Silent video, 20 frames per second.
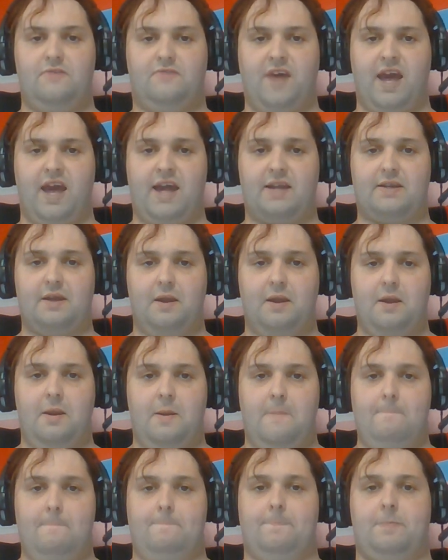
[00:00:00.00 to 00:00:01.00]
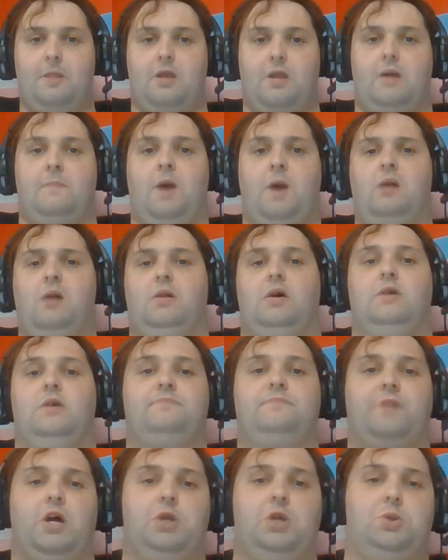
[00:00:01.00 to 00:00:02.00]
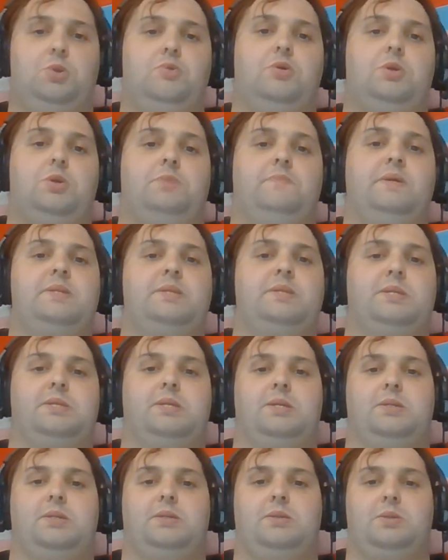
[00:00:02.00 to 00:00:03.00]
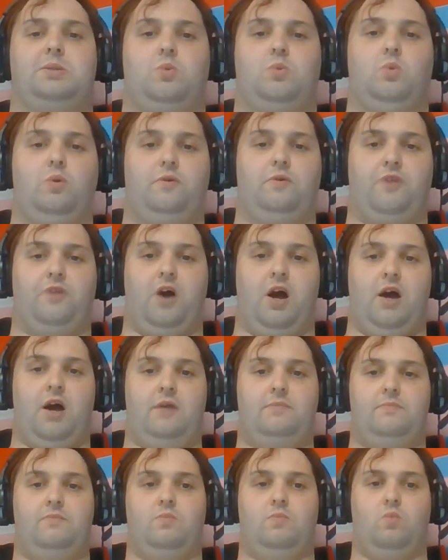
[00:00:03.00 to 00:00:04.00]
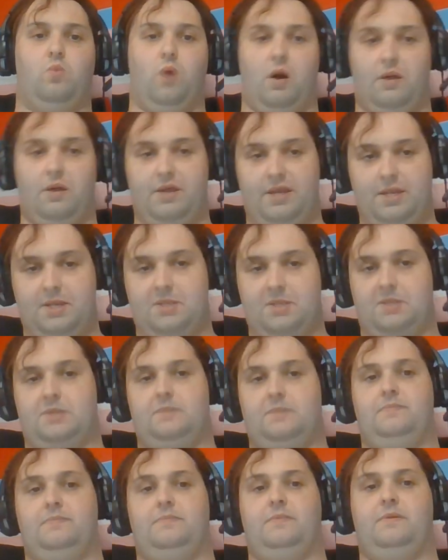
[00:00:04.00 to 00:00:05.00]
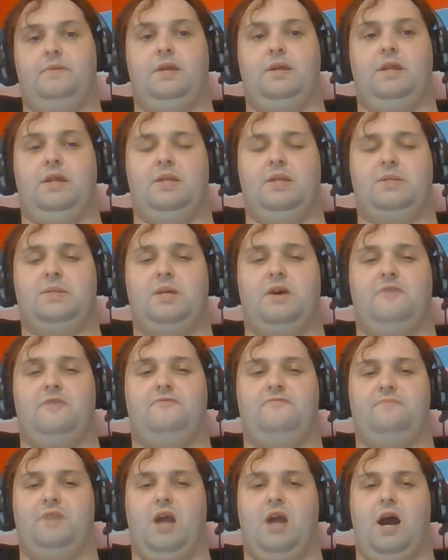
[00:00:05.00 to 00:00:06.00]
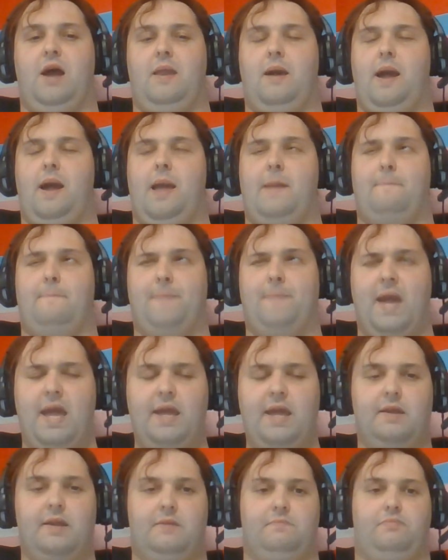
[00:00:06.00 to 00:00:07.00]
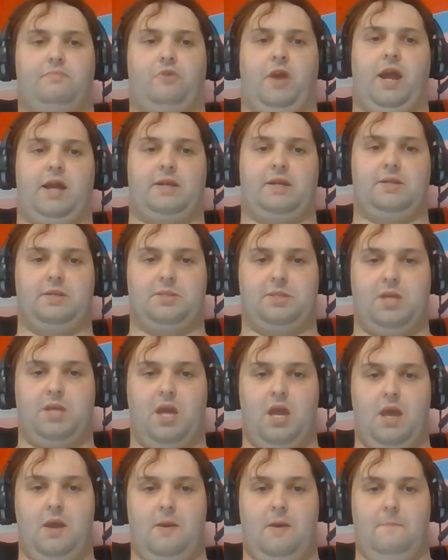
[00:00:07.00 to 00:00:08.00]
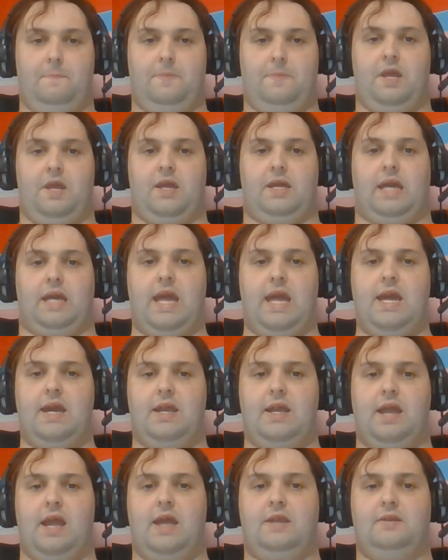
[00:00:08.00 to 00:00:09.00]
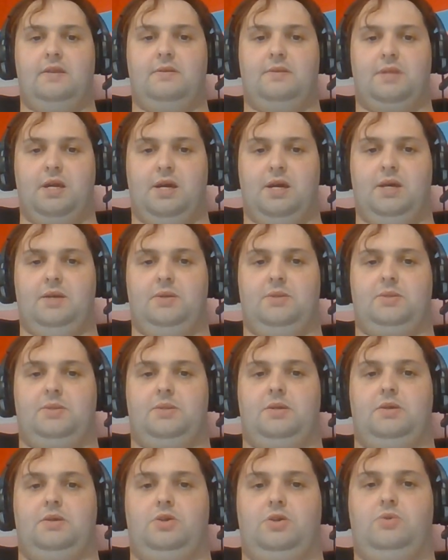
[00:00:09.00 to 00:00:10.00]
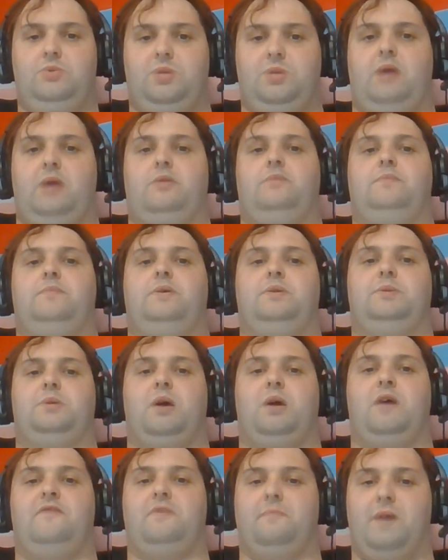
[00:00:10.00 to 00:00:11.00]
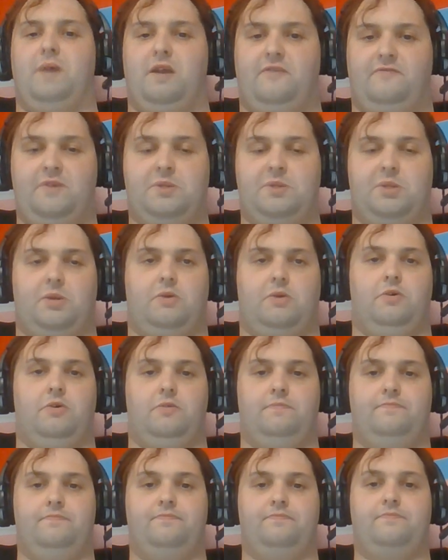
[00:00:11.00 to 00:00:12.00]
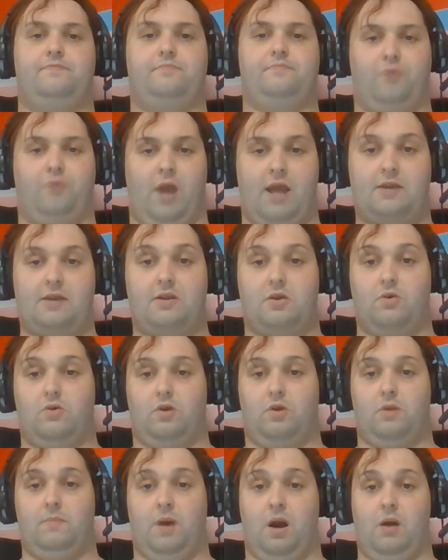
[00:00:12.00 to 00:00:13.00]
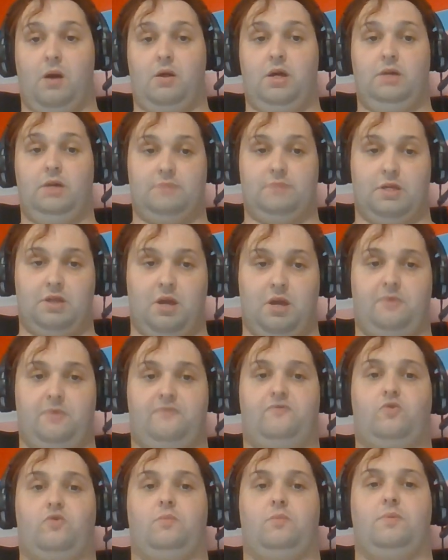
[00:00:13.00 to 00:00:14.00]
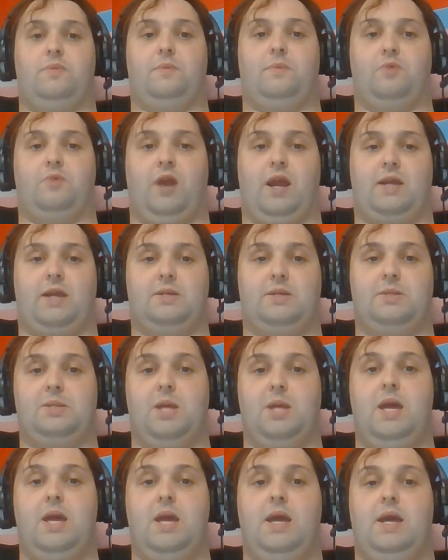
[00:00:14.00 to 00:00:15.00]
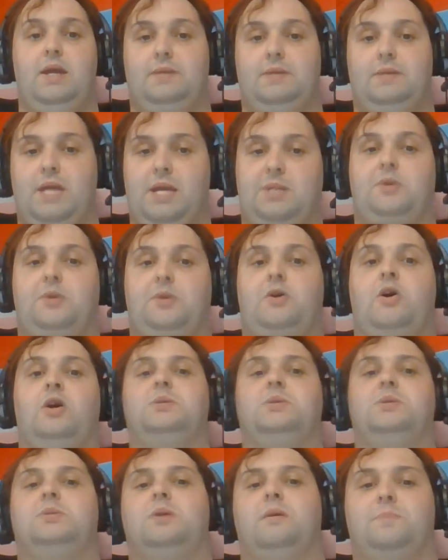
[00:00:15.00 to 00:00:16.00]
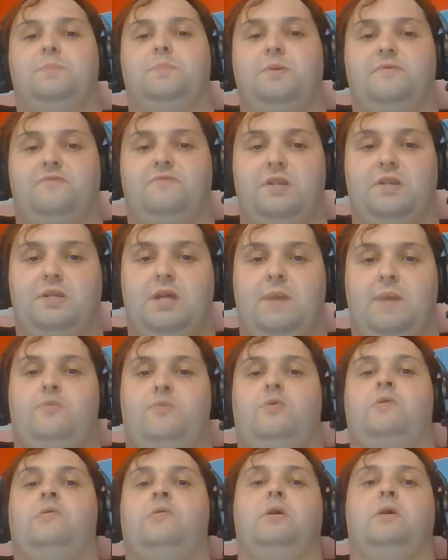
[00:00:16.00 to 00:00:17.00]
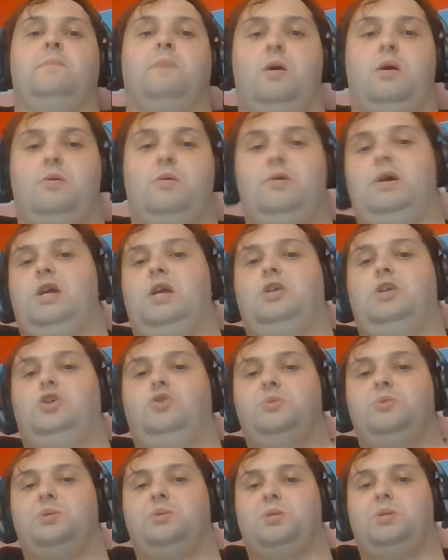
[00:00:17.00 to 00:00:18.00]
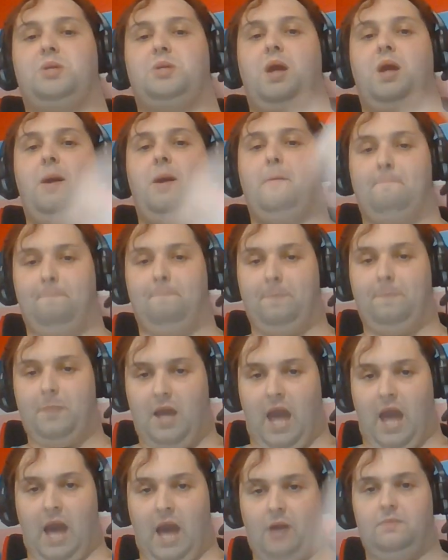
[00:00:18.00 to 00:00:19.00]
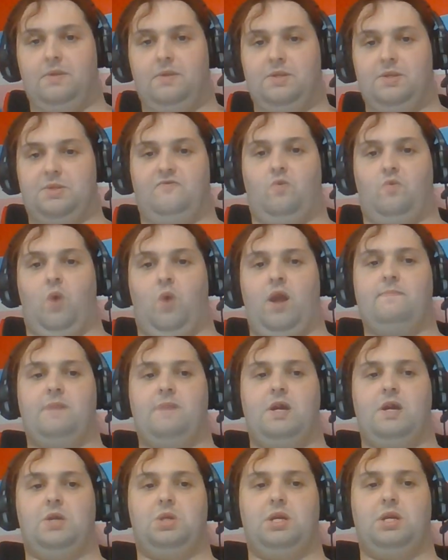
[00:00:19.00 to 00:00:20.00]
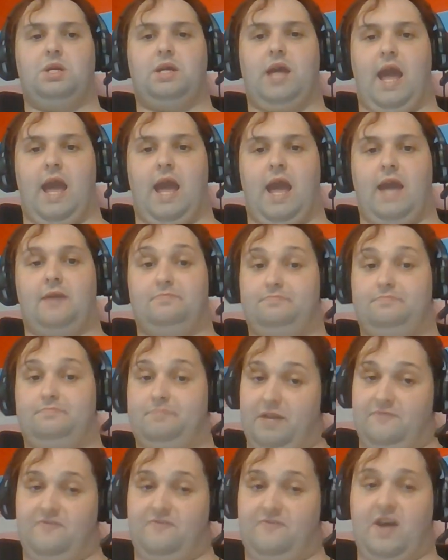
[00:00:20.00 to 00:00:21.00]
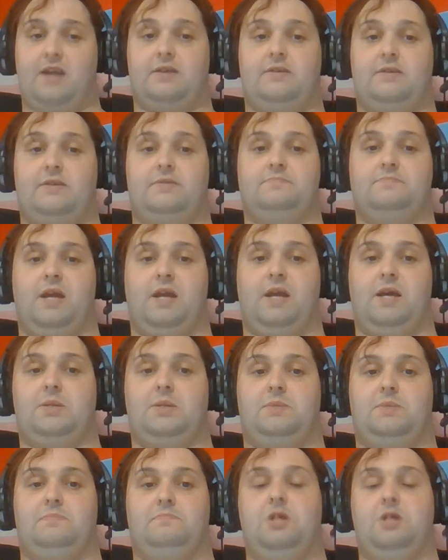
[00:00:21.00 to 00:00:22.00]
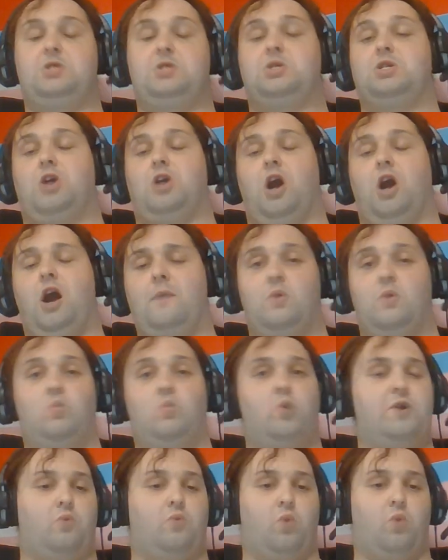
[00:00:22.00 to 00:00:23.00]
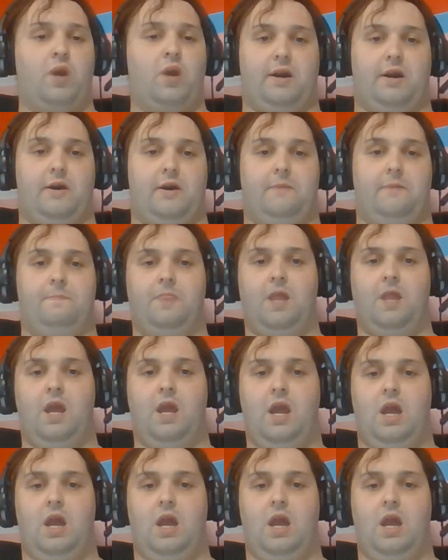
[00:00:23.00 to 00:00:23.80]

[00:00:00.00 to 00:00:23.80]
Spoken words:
In fact, Kabbalah, a Jewish mysticist school of thought, while it is in itself not a pagan practice, can and does use elements of the metaphysical. Practical Kabbalah, another form of the practice, takes the concepts of contemporary Kabbalah and uses elements of white magic, and in fact has much in common with Wicca.